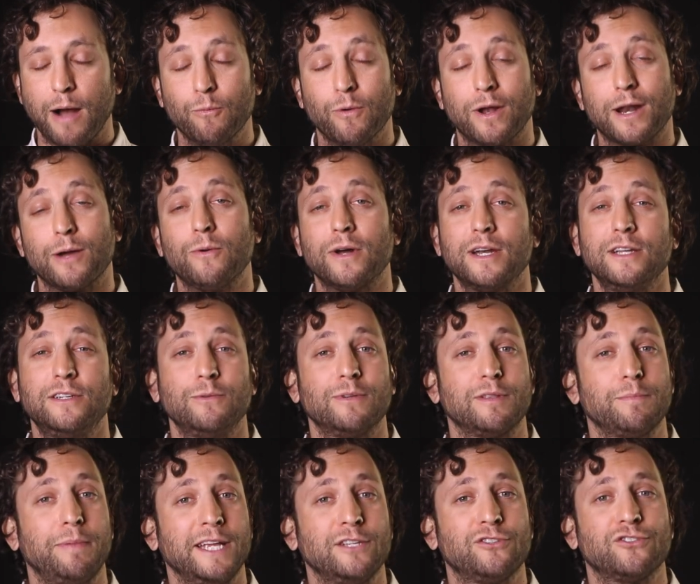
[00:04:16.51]
What I want to do
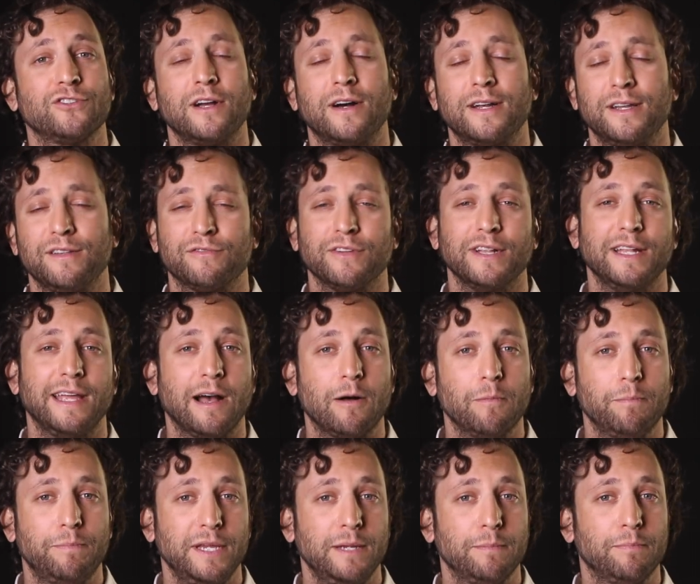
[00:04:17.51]
with Patreon is really
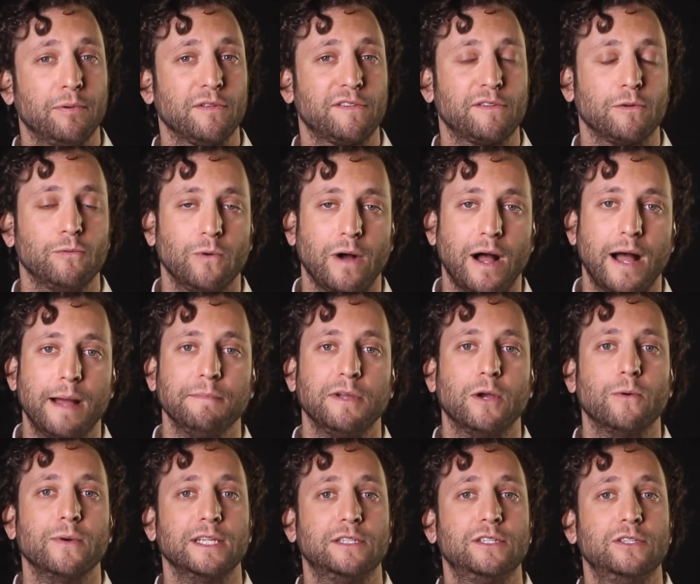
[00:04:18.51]
help people, so I'm
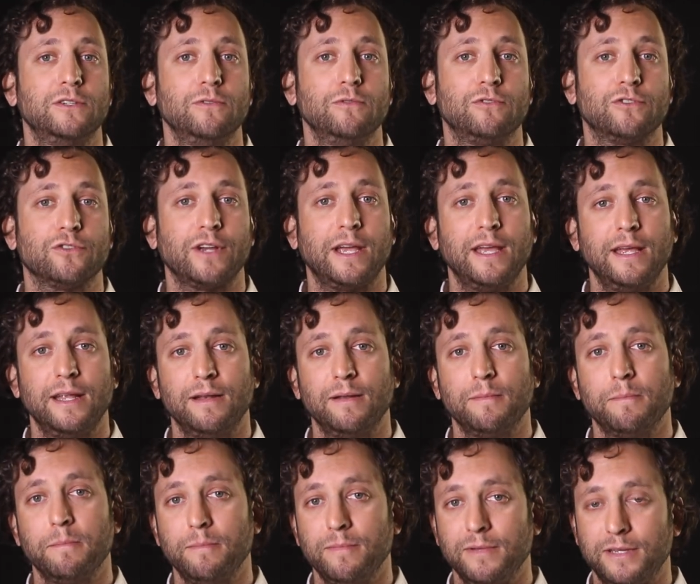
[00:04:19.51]
going to create
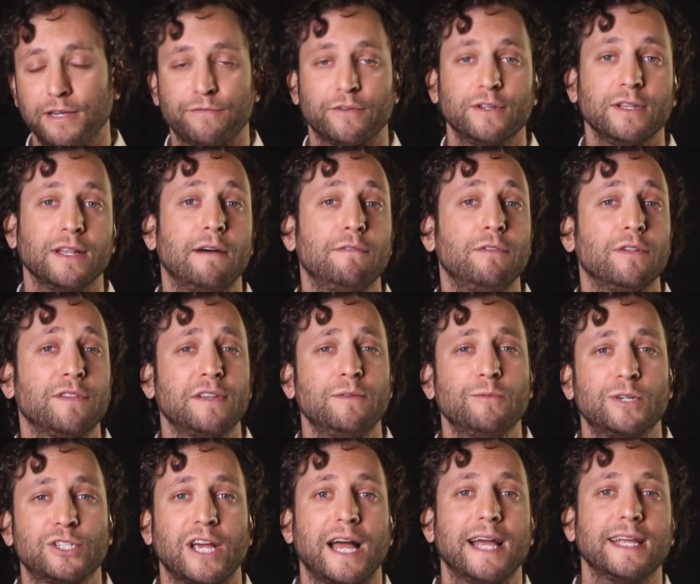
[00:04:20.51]
different levels
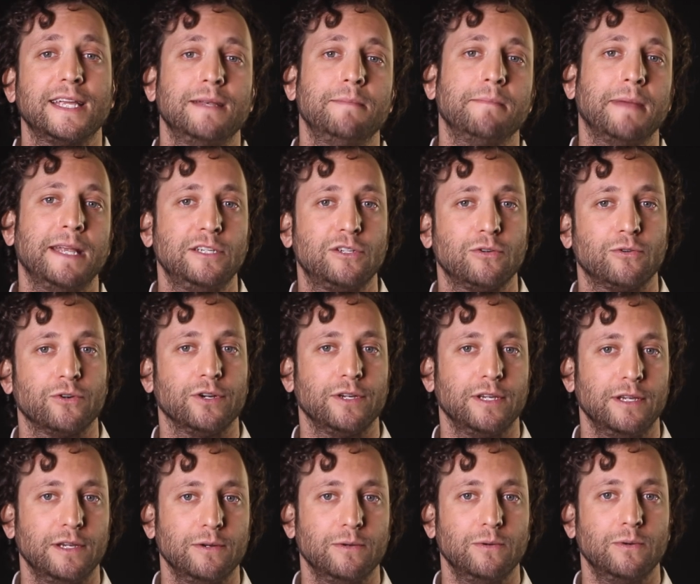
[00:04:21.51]
in which I can mentor
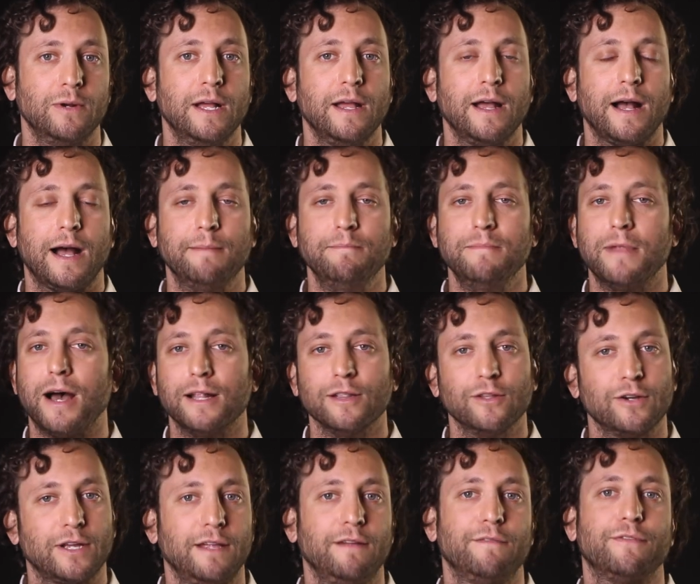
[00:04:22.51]
you. I'm
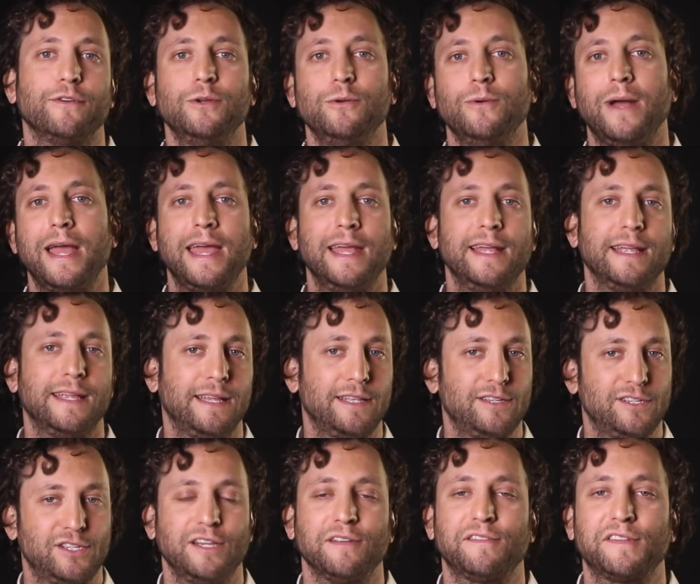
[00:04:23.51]
not looking for you, hey,
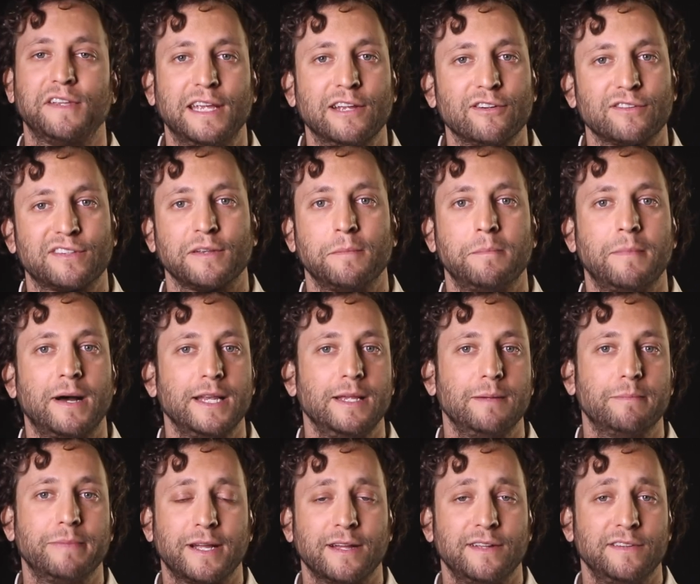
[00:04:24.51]
just here's some
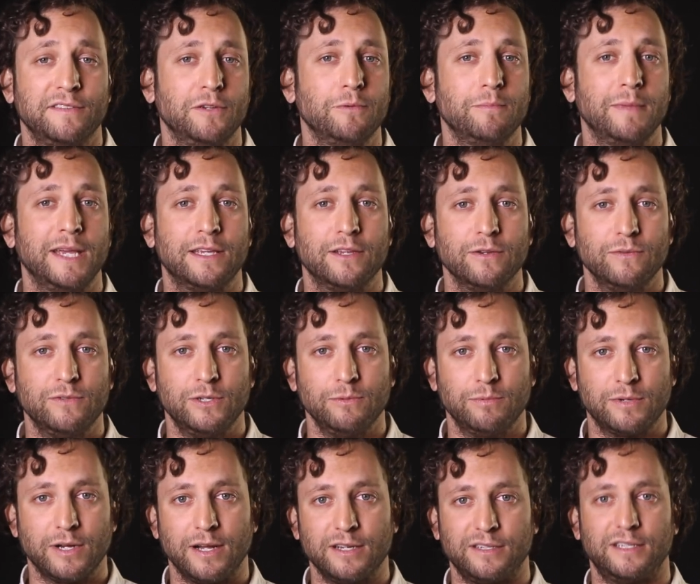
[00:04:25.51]
money because you make
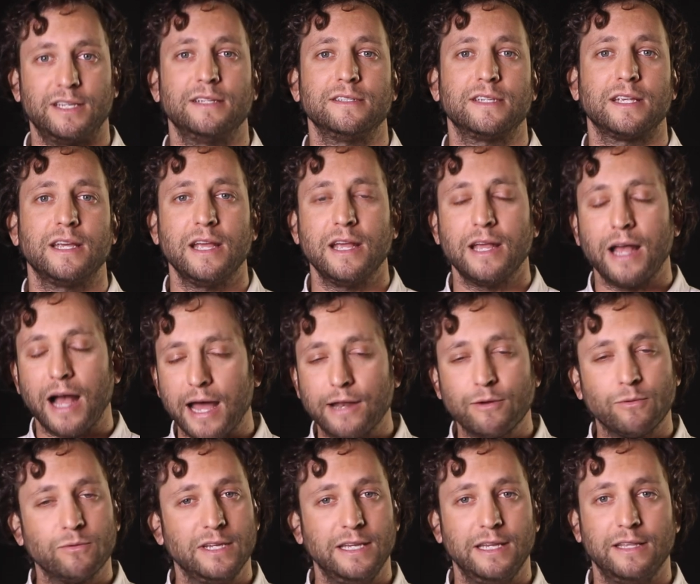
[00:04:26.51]
YouTube content.
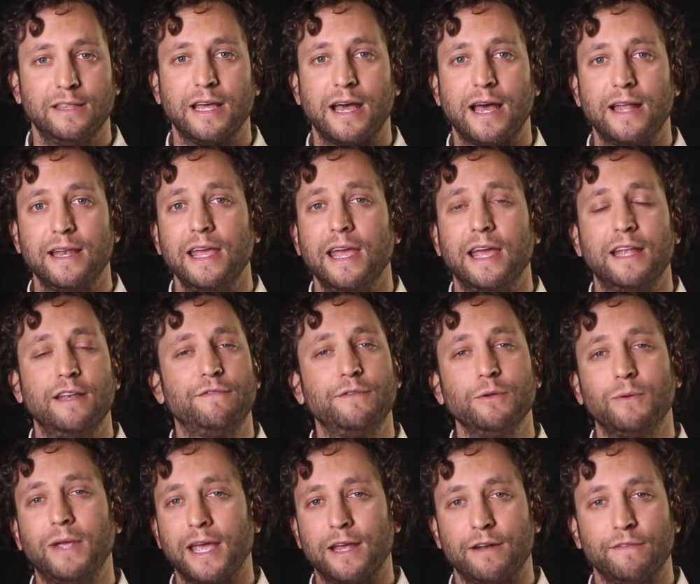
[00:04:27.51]
I don't need that, and
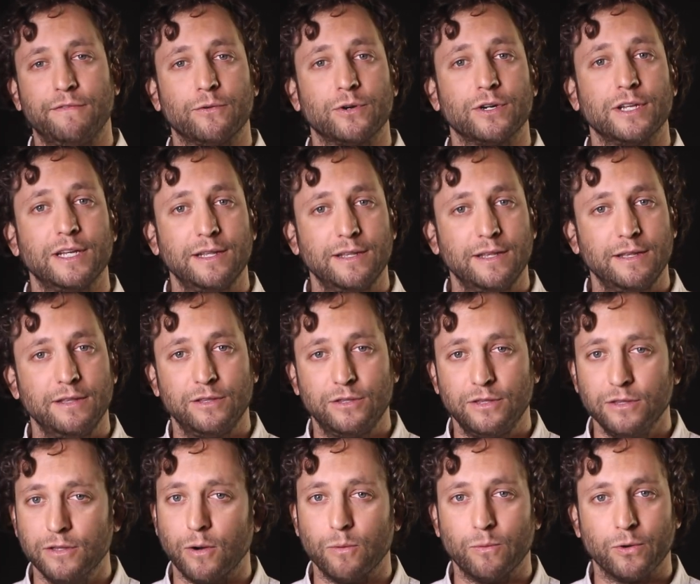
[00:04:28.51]
if you can't afford it,
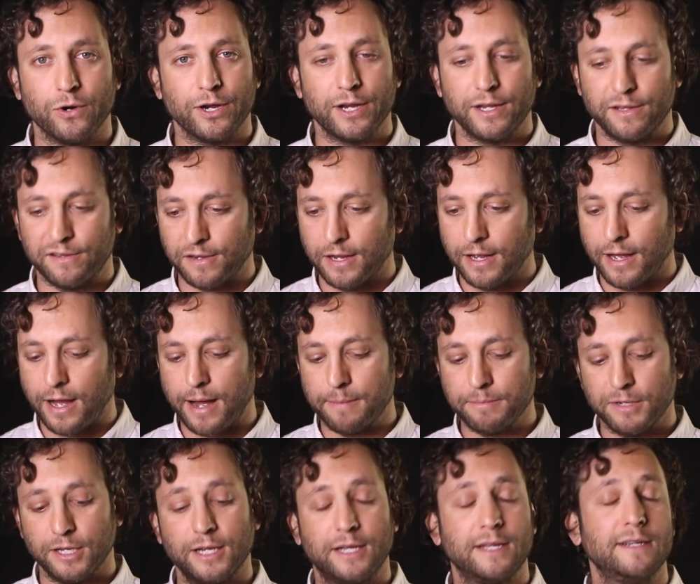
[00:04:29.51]
no worries.
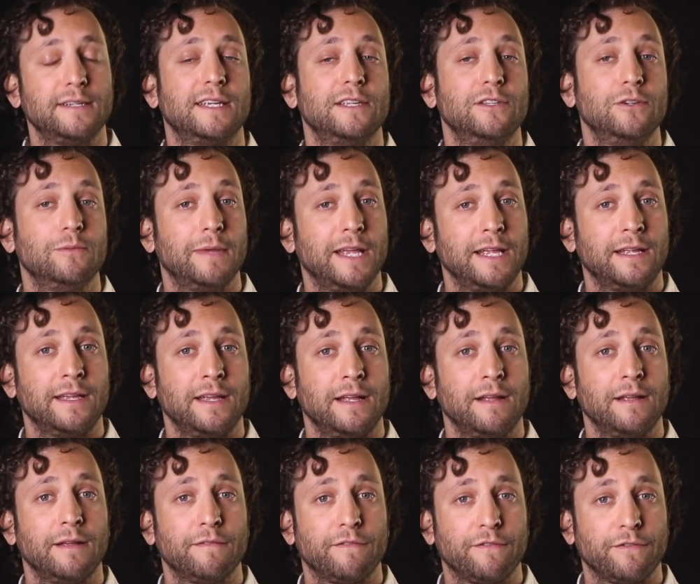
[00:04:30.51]
I'm going to continue
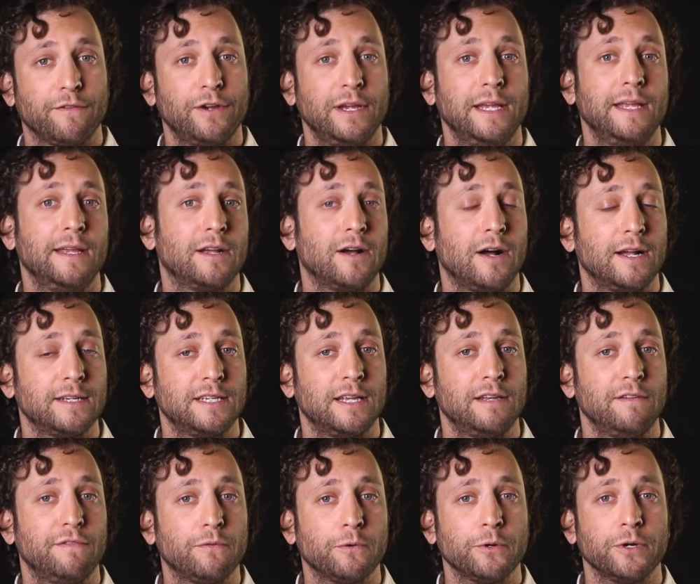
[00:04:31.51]
making free
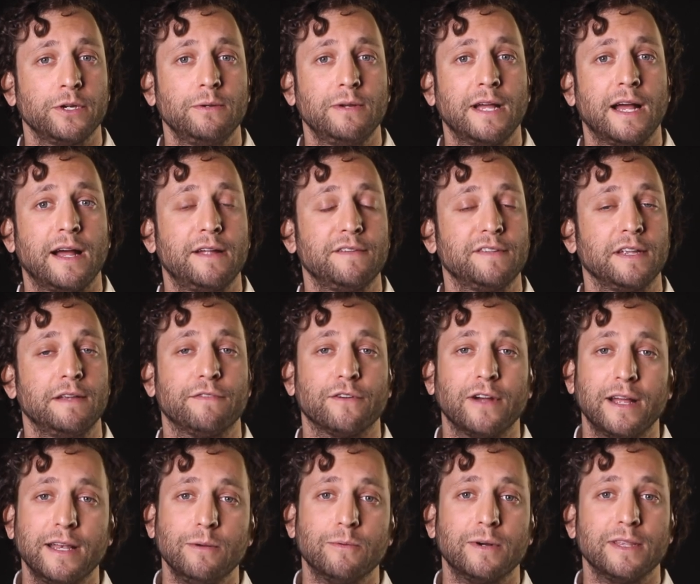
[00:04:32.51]
content for you guys, and
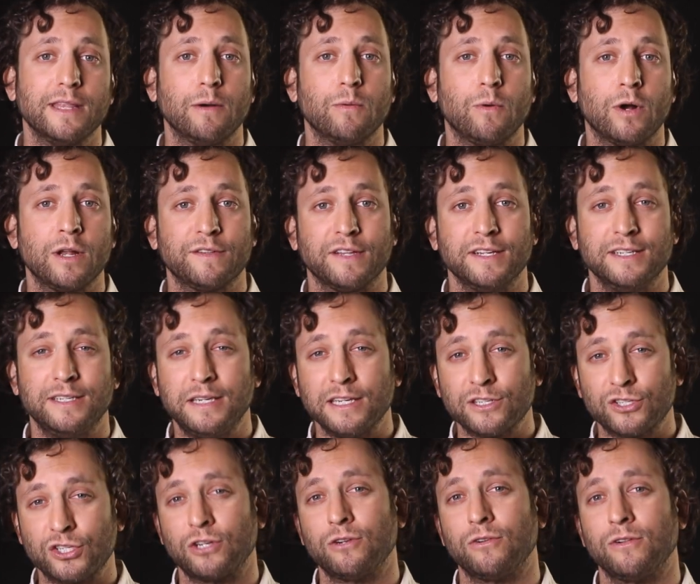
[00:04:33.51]
for anyone that wants
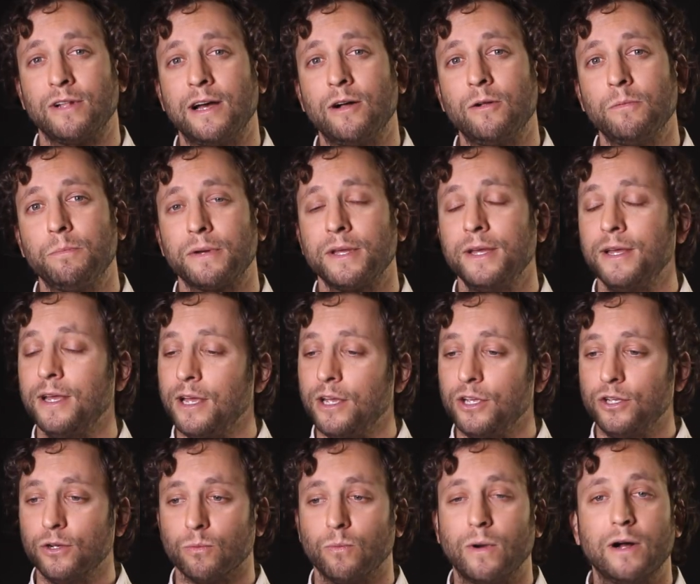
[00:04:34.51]
additional help,
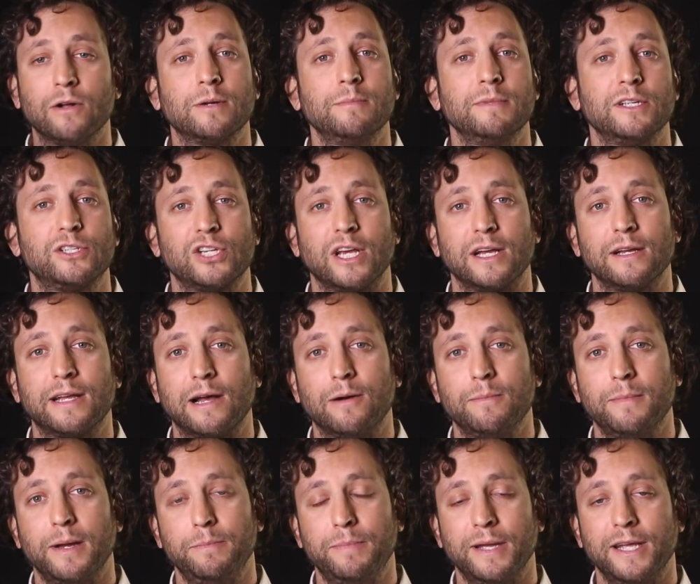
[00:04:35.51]
you're welcome to check
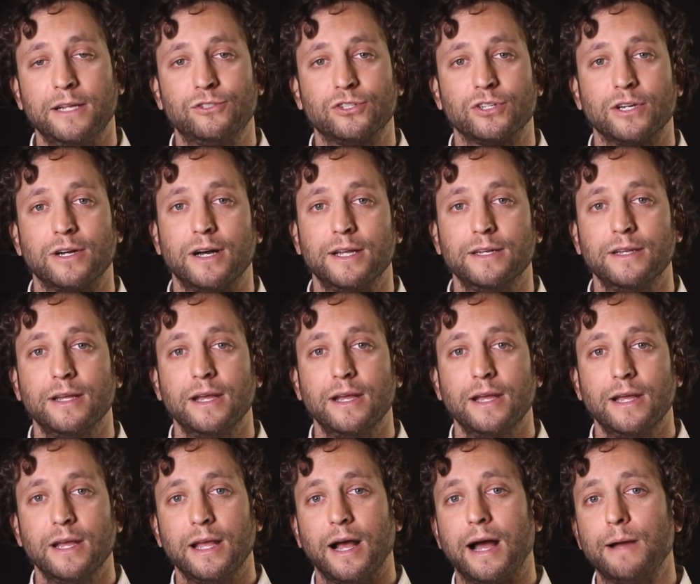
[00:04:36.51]
out my Patreon.
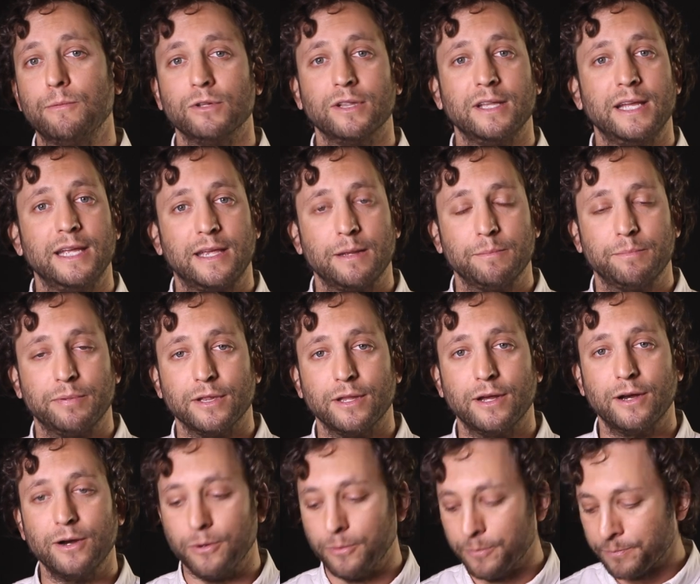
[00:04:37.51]
I will link it
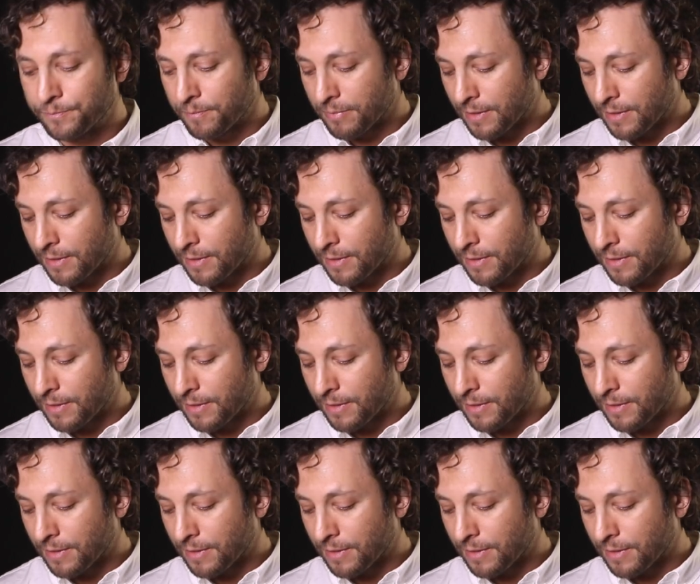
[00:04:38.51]
below.